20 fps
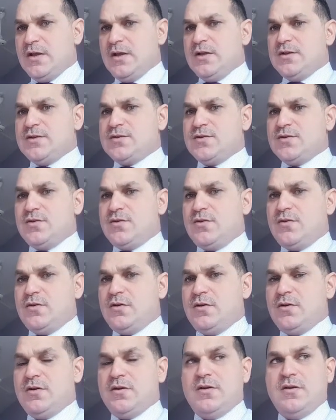So
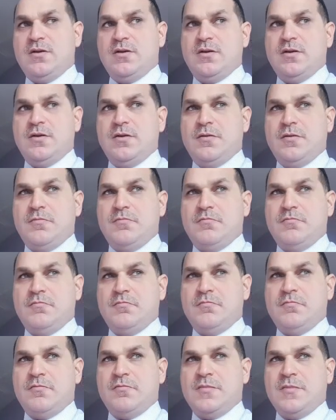
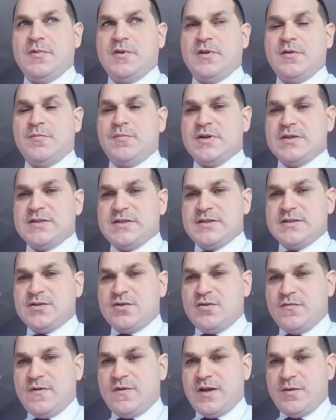the presence
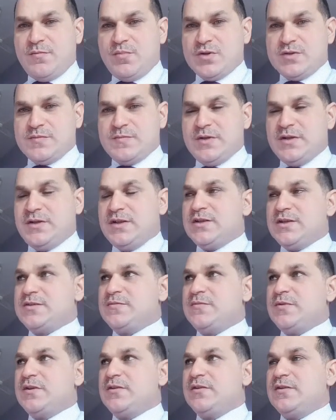of hypospadias
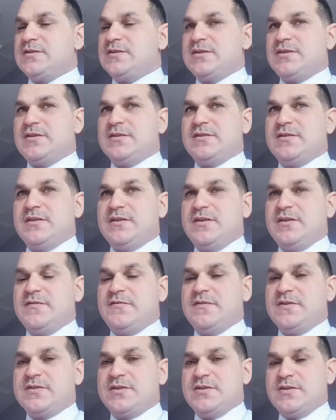may result in
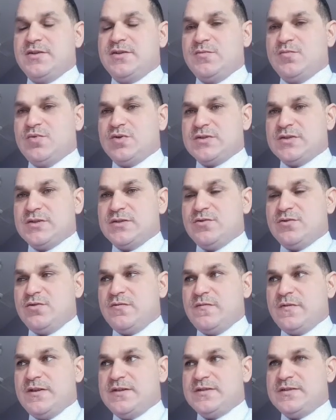efficient deposit
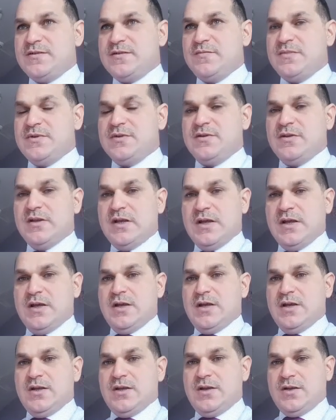of the semen
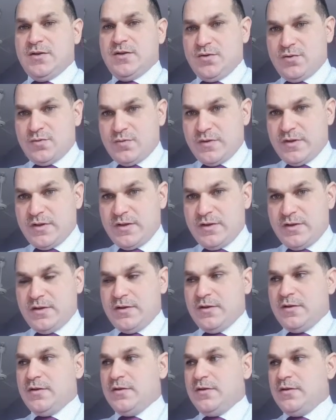into the
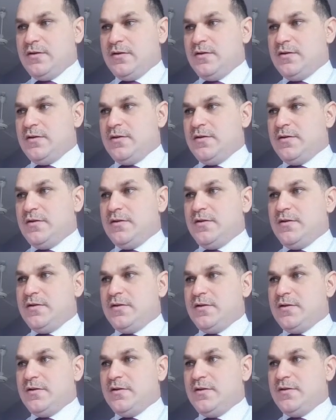
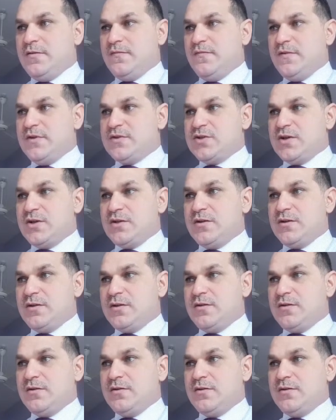
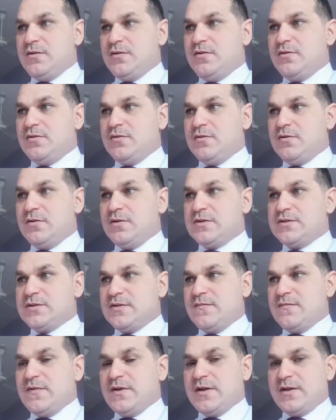vaginal or
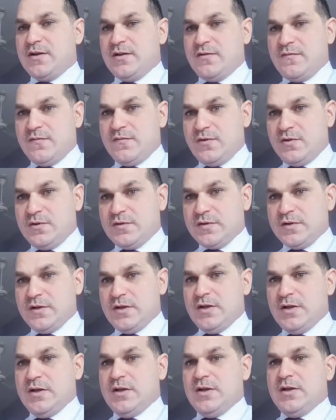cervical vault,
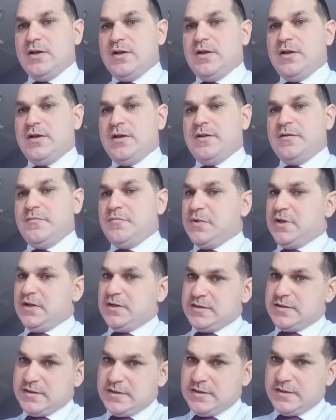and may
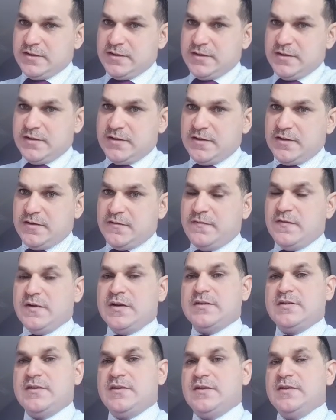result in
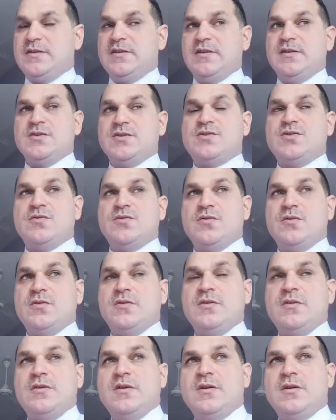infertility. So